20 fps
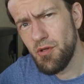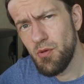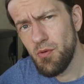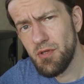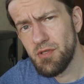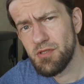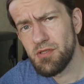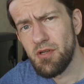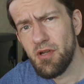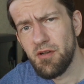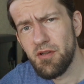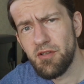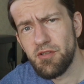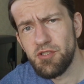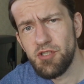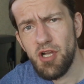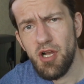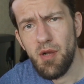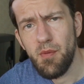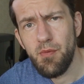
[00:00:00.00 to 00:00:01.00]
no one's gonna
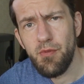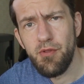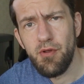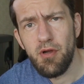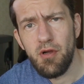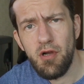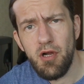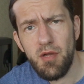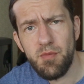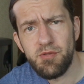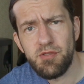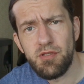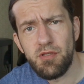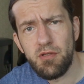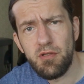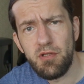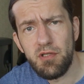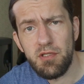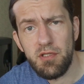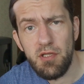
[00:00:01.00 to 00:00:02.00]
chop the
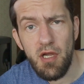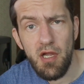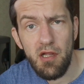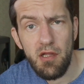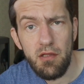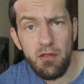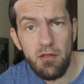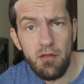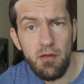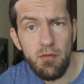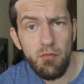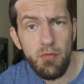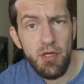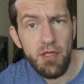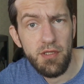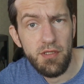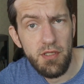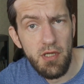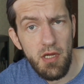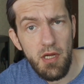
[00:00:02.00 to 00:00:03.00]
obstacle tile
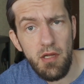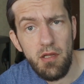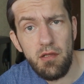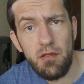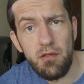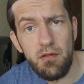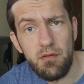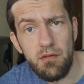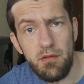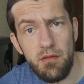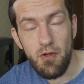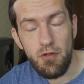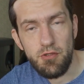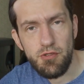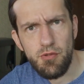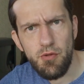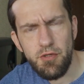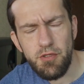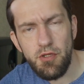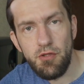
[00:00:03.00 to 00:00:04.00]
by tile.
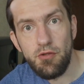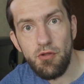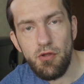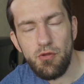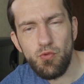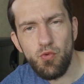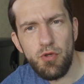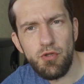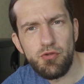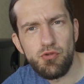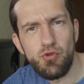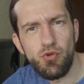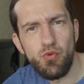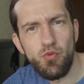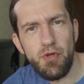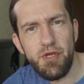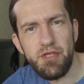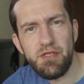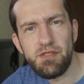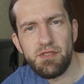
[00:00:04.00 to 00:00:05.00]
Also I did not want to
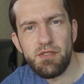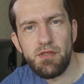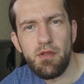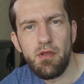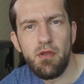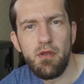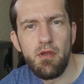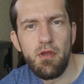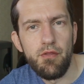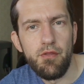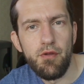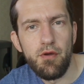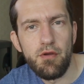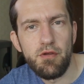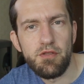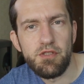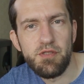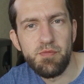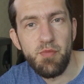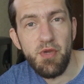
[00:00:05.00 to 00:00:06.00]
waste
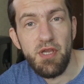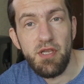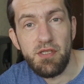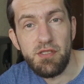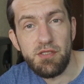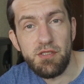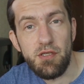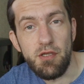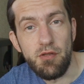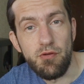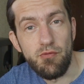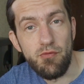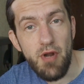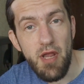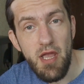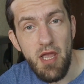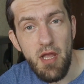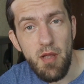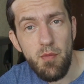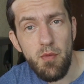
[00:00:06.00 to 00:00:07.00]
the space in
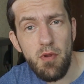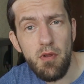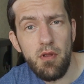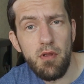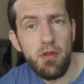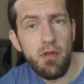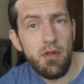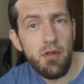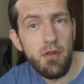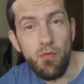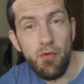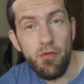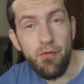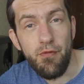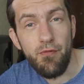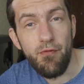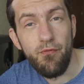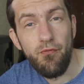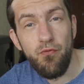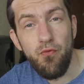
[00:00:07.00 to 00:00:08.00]
RAM
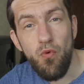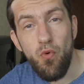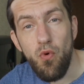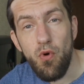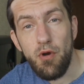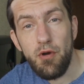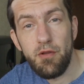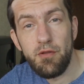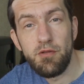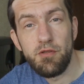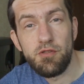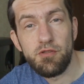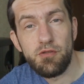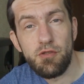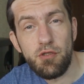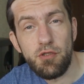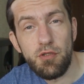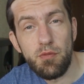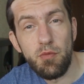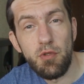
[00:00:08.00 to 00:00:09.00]
with four
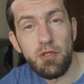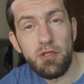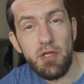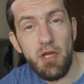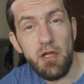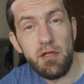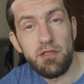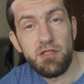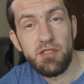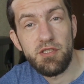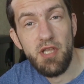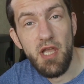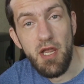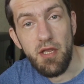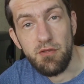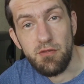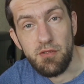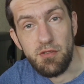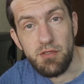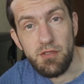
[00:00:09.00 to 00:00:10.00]
destructible tile
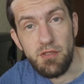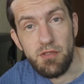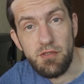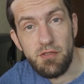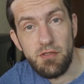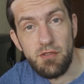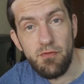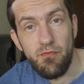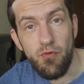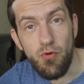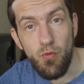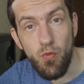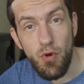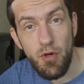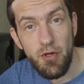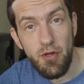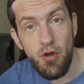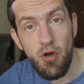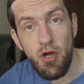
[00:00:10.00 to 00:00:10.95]
statuses for one